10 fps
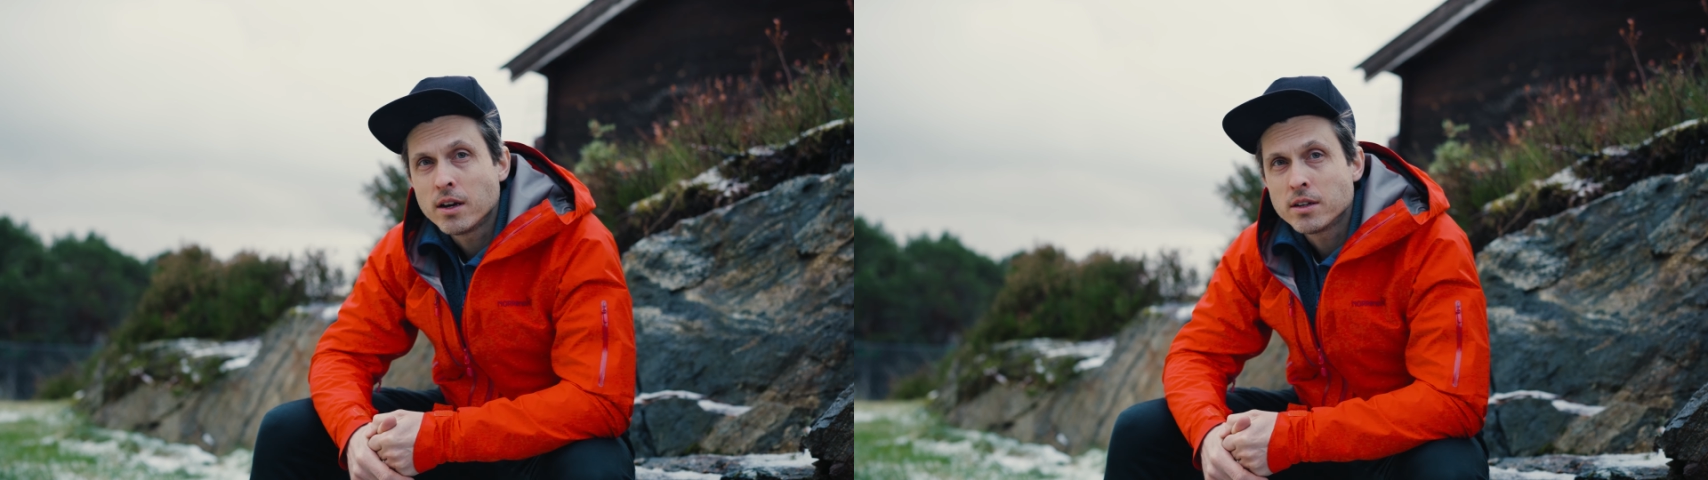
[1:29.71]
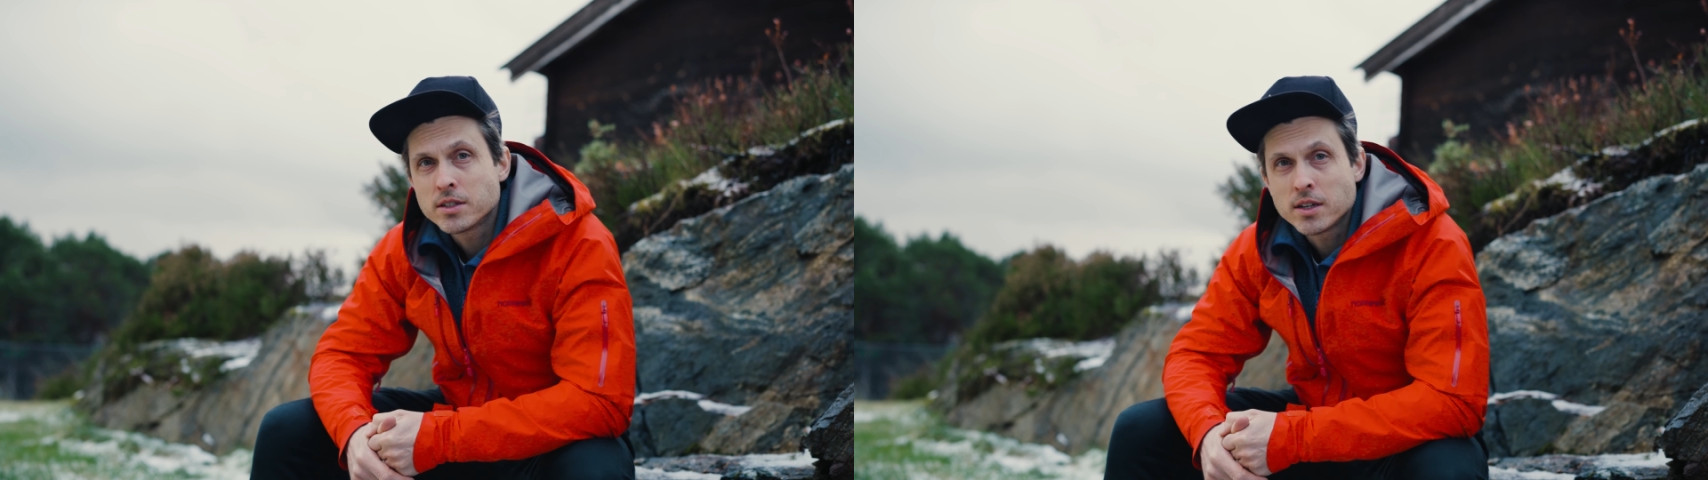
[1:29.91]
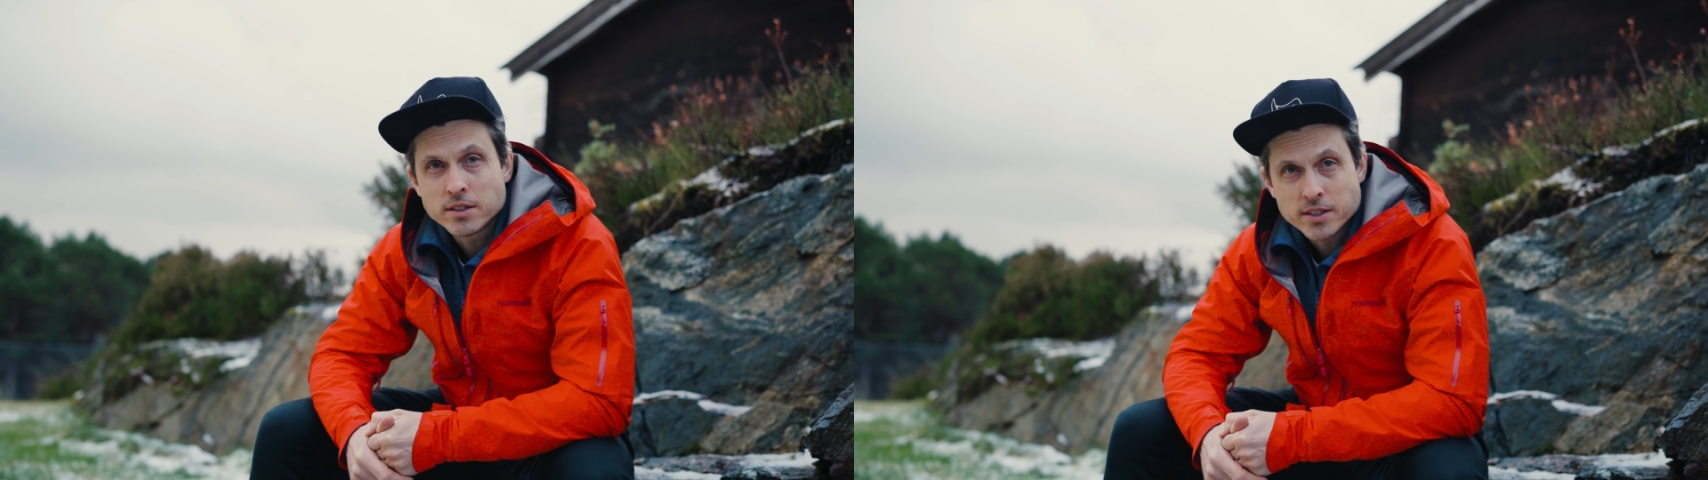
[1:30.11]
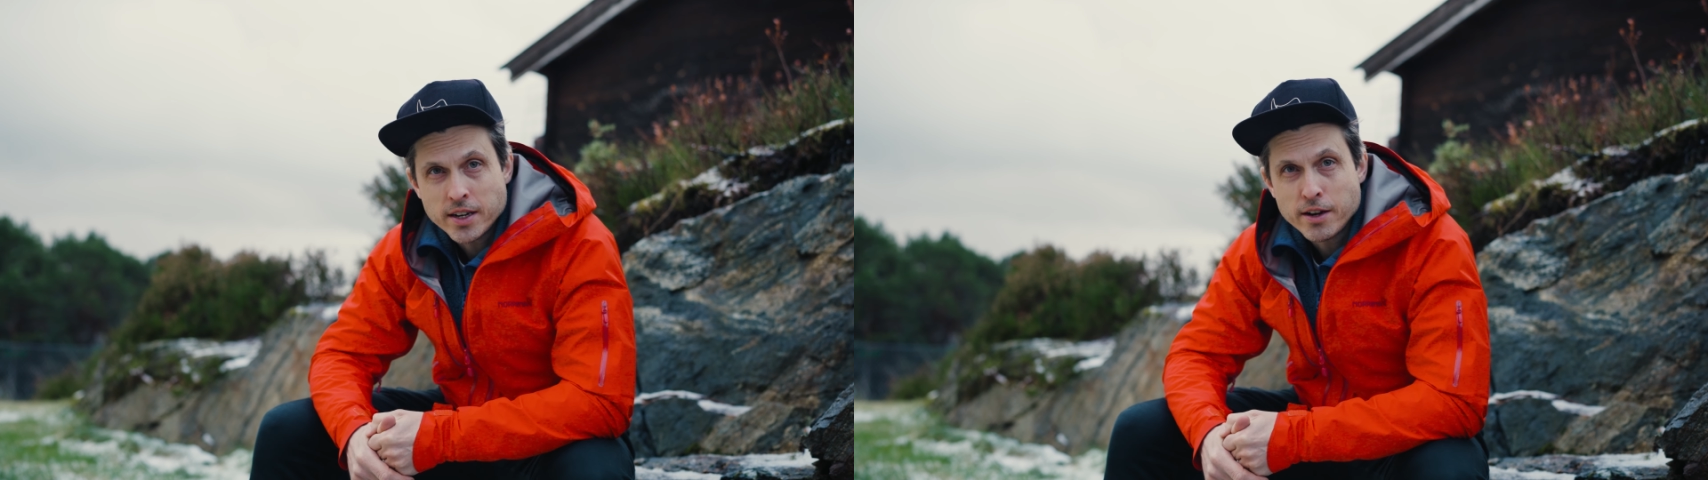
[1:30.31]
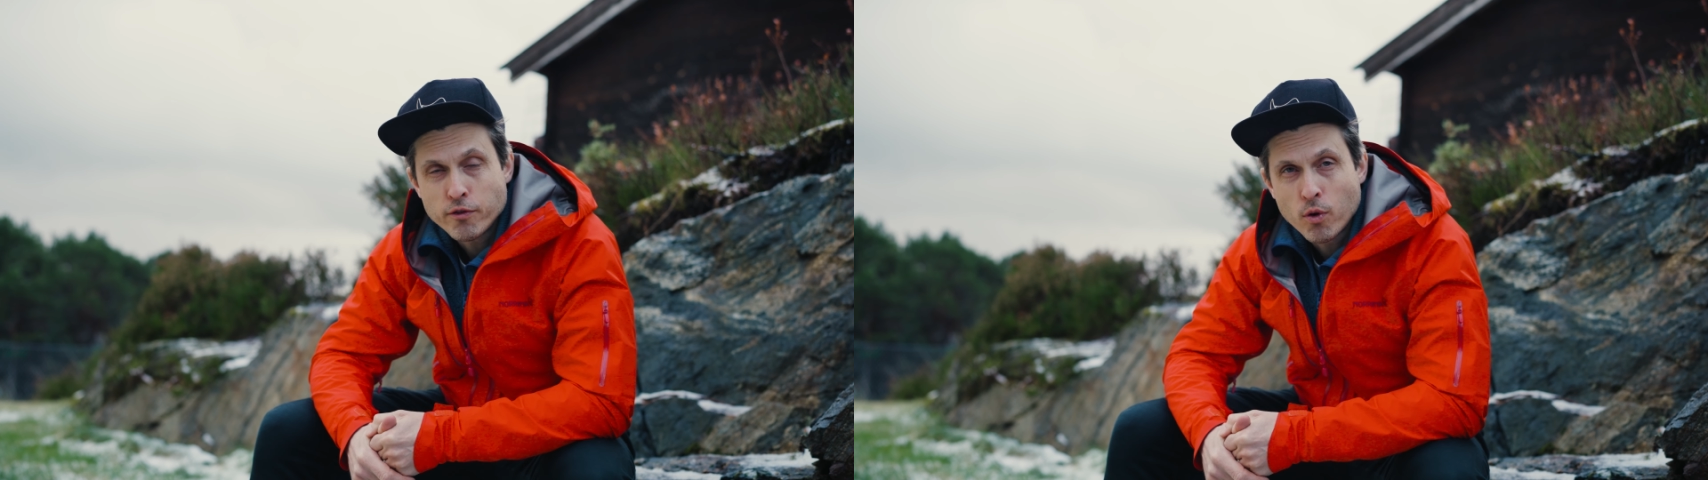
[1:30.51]
still
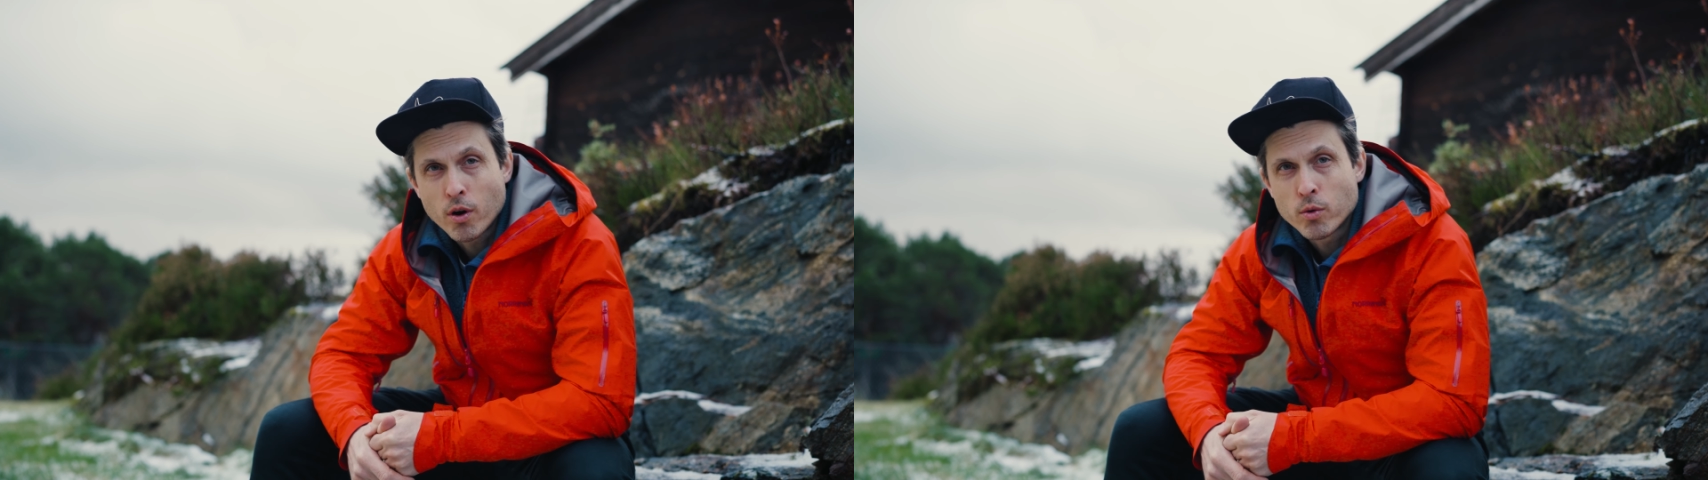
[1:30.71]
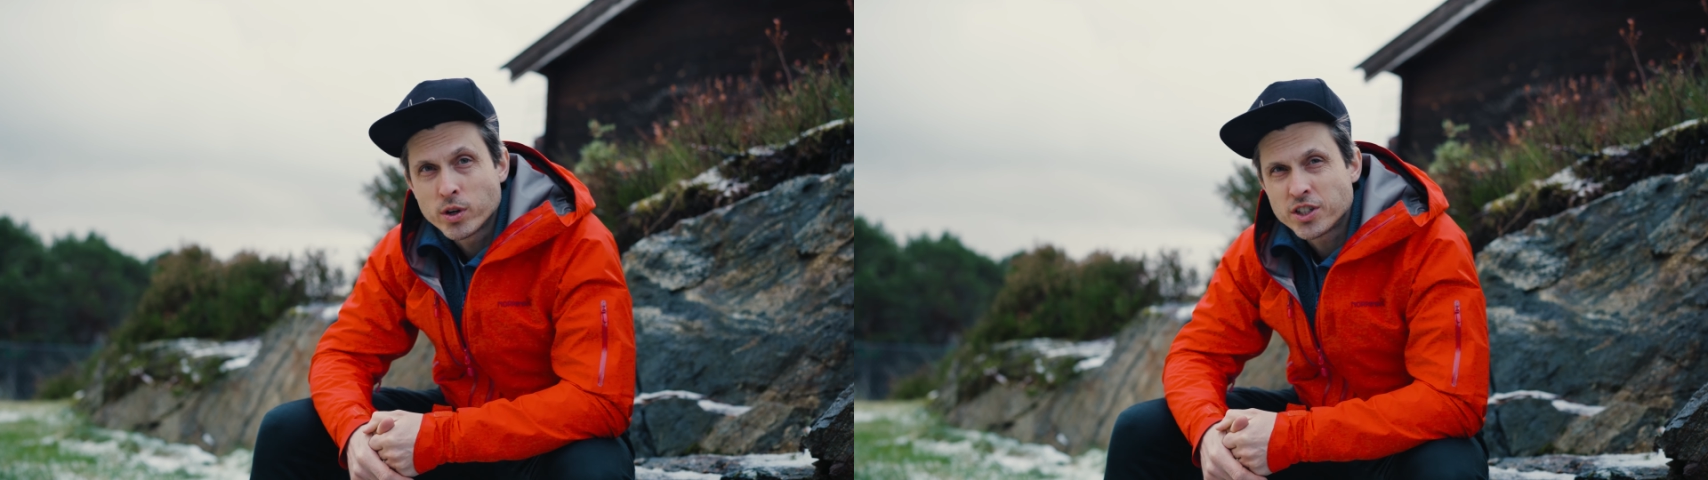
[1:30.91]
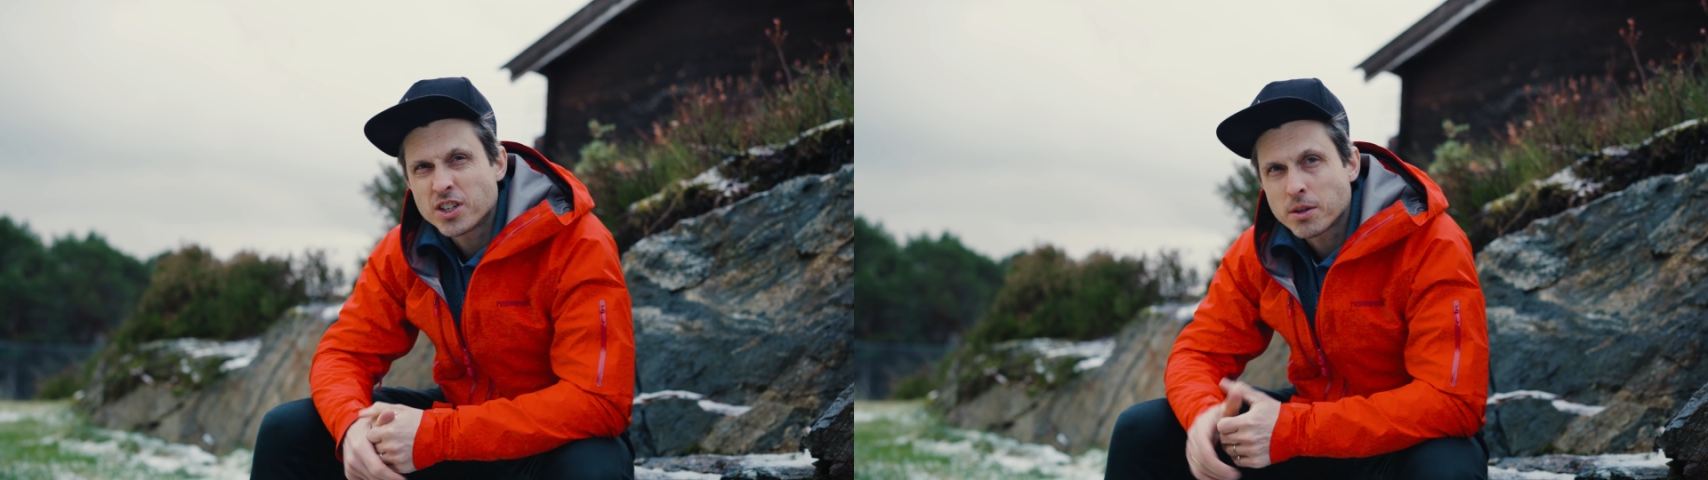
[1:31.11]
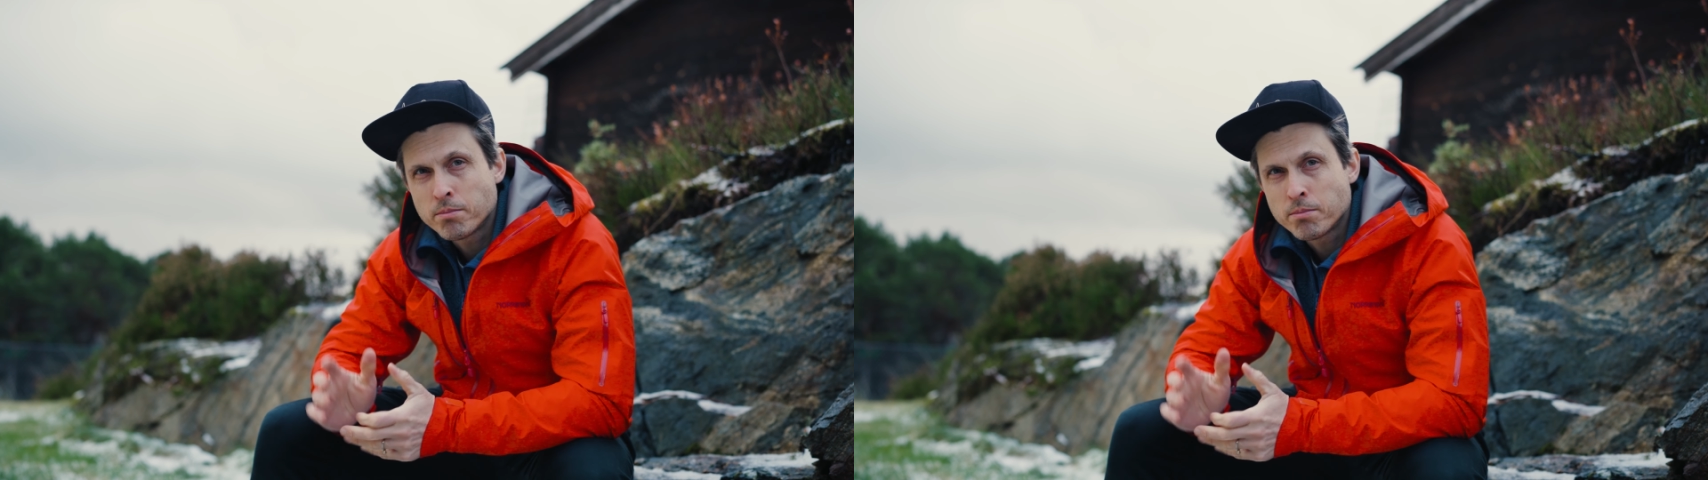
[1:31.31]
Cine 4, which